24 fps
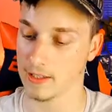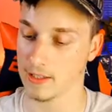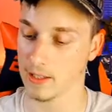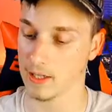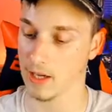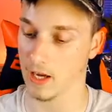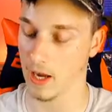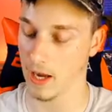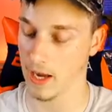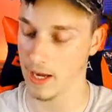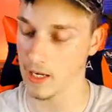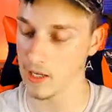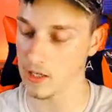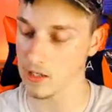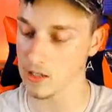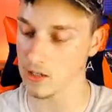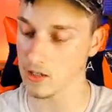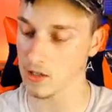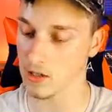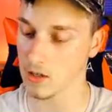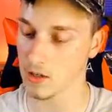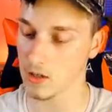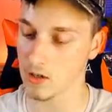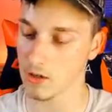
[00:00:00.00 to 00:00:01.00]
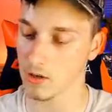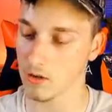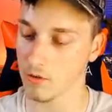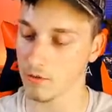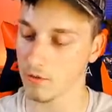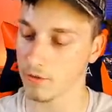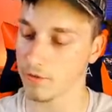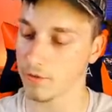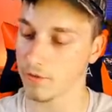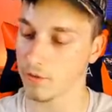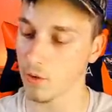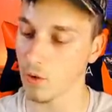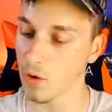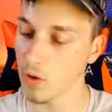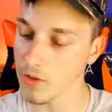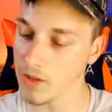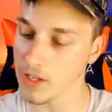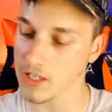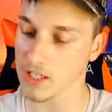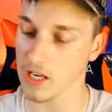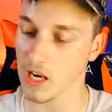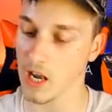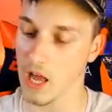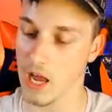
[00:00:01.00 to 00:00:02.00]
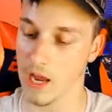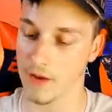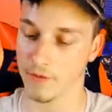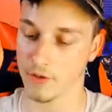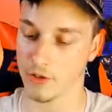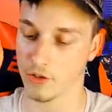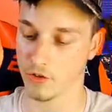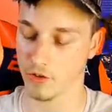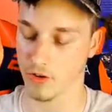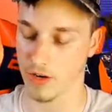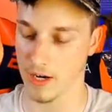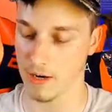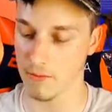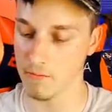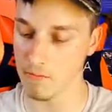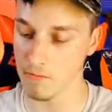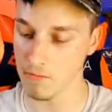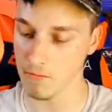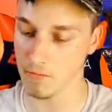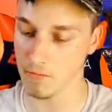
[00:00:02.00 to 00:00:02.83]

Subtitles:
guys, for this live stream,